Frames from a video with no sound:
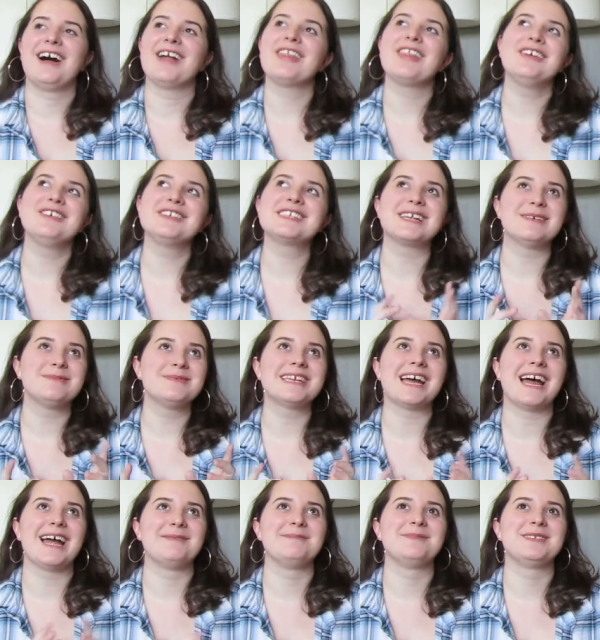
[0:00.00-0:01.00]
Although
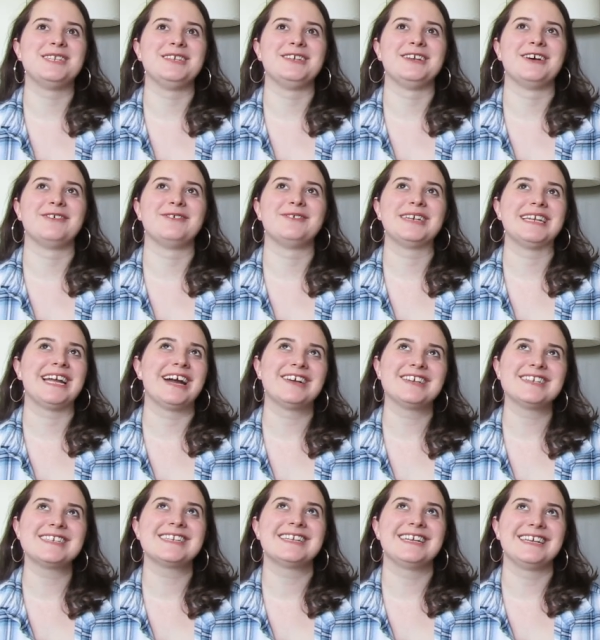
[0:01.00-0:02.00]
sometimes, you know, we
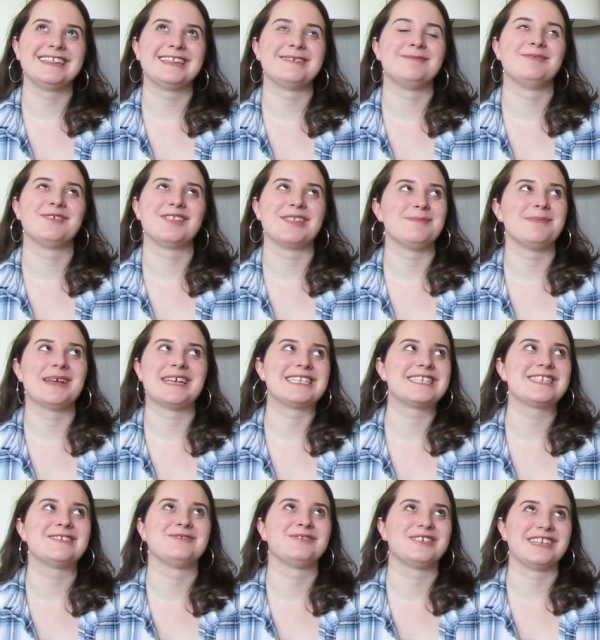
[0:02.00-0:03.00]
aren't seeing them for the
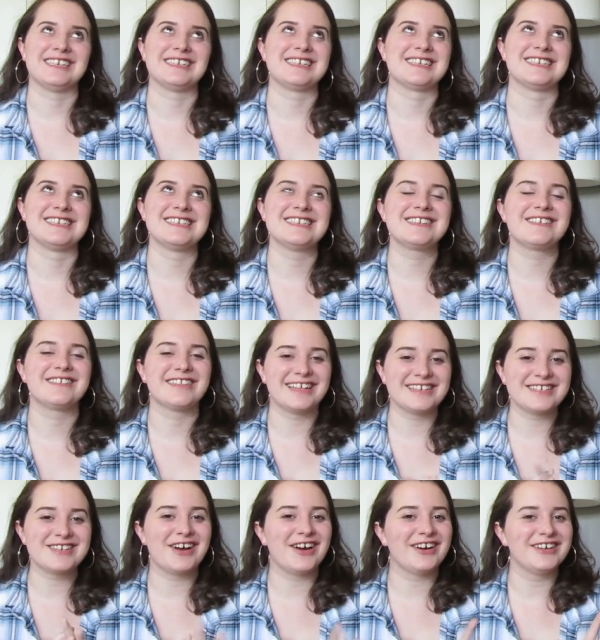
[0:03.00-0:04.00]
best of reasons, so
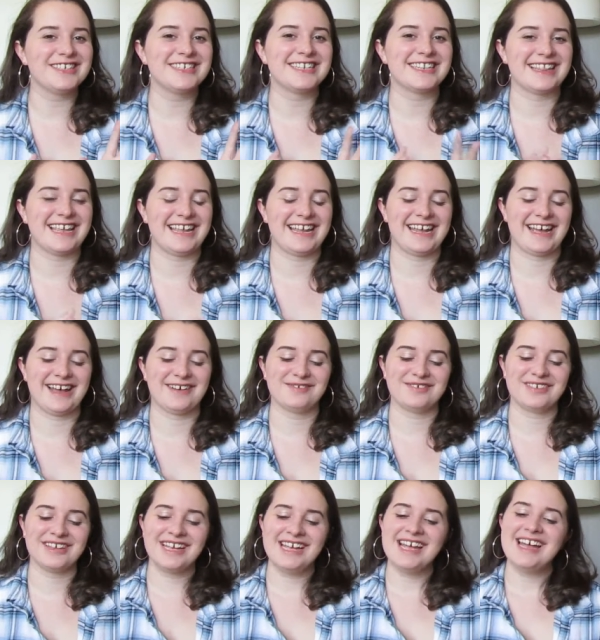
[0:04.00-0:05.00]
that's hard to think of.
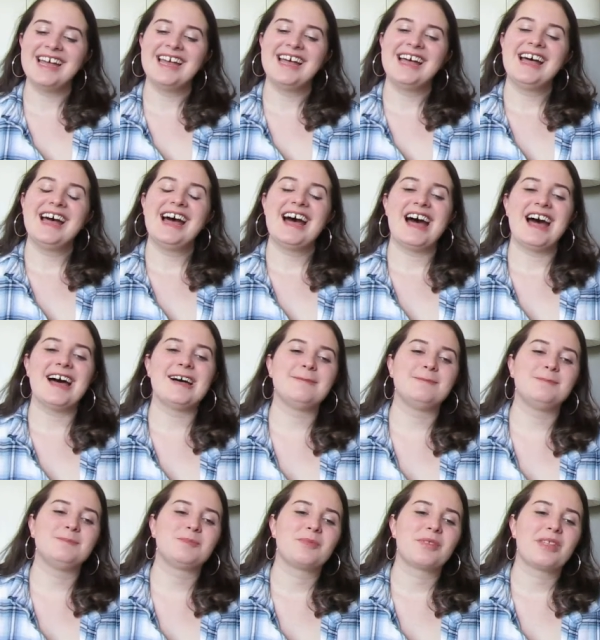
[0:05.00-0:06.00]

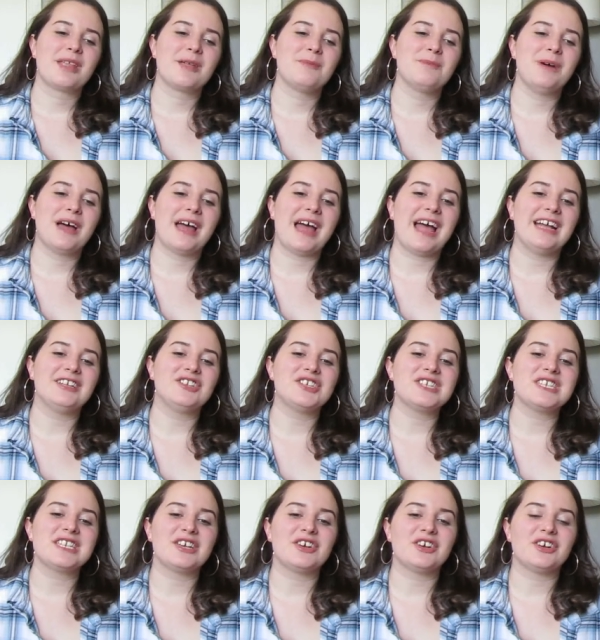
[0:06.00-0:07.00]
Um, but I
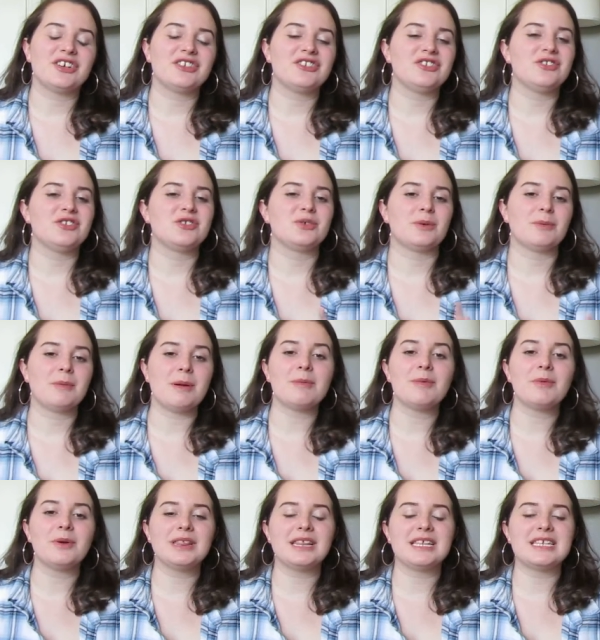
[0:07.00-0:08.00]
just encourage you to
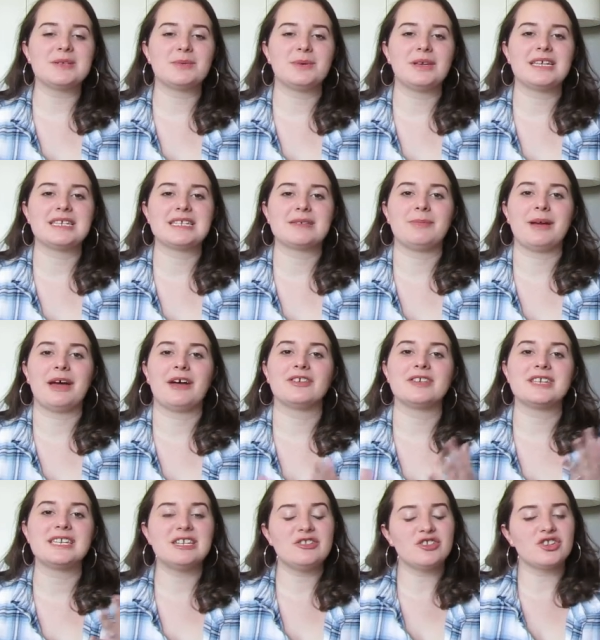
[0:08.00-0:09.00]
remember what this week is
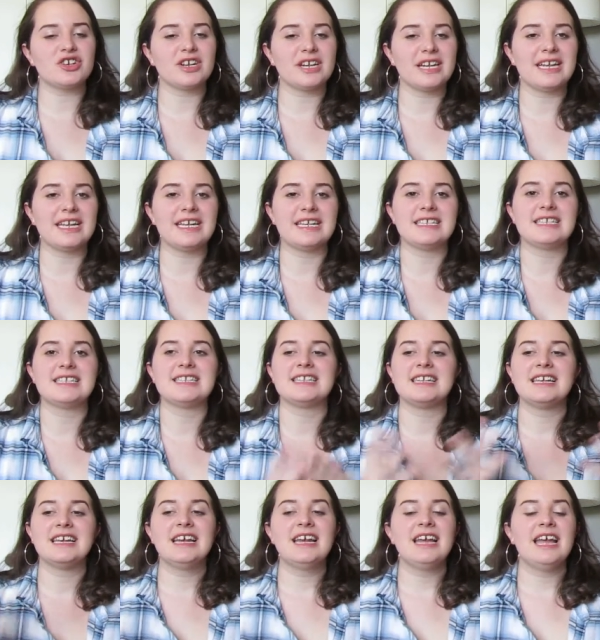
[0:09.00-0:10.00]
about, teach your kids,
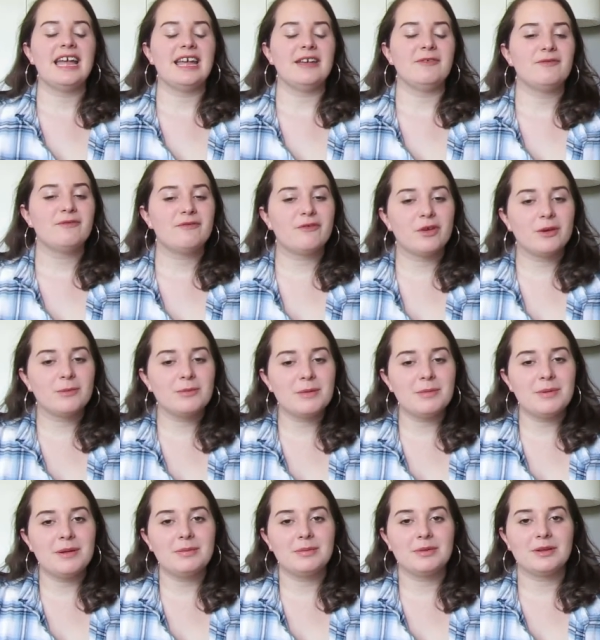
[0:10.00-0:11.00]
inform the
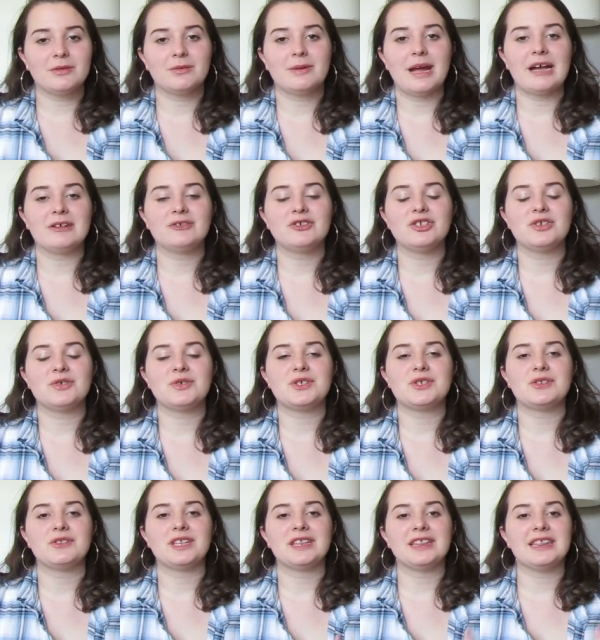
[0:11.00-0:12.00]
people around you
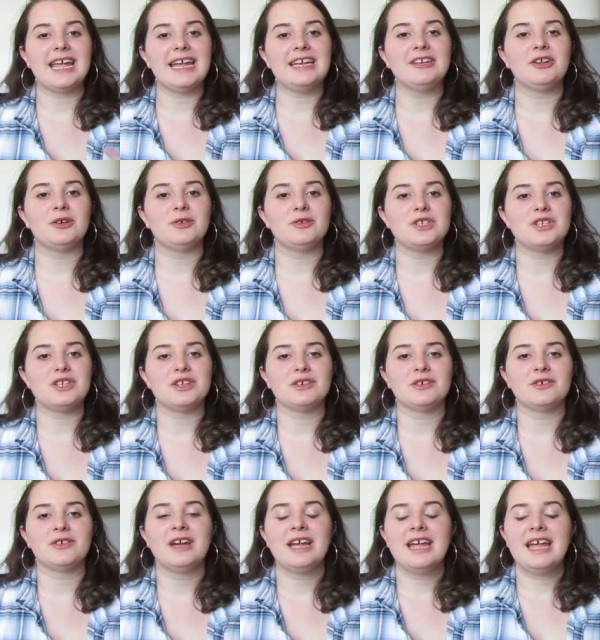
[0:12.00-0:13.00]
so that they know
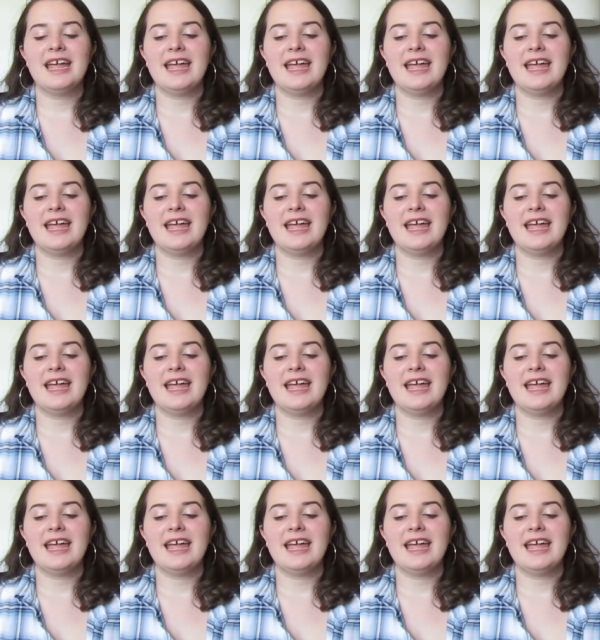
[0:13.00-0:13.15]
too.